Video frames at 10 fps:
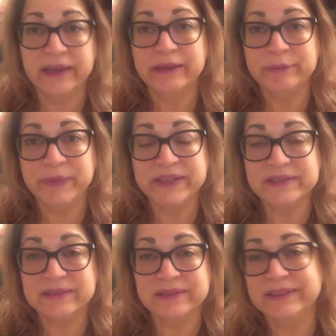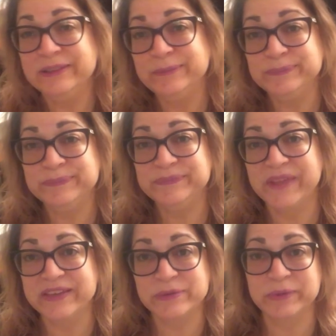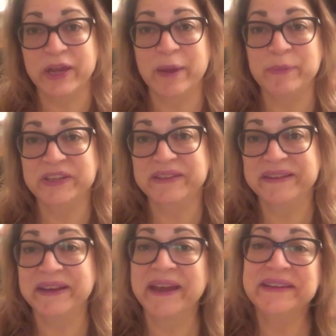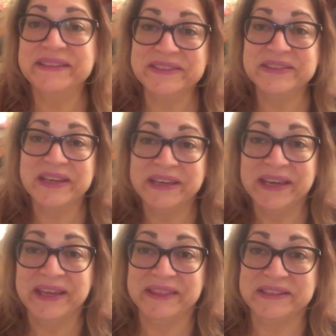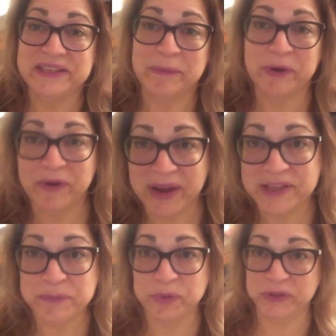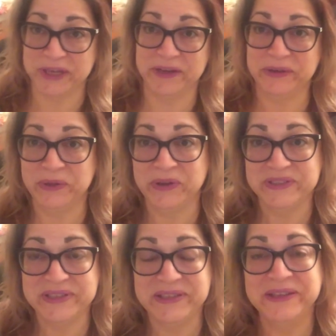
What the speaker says: And basically, that's what happened in the 90s. The Democrats put that clause in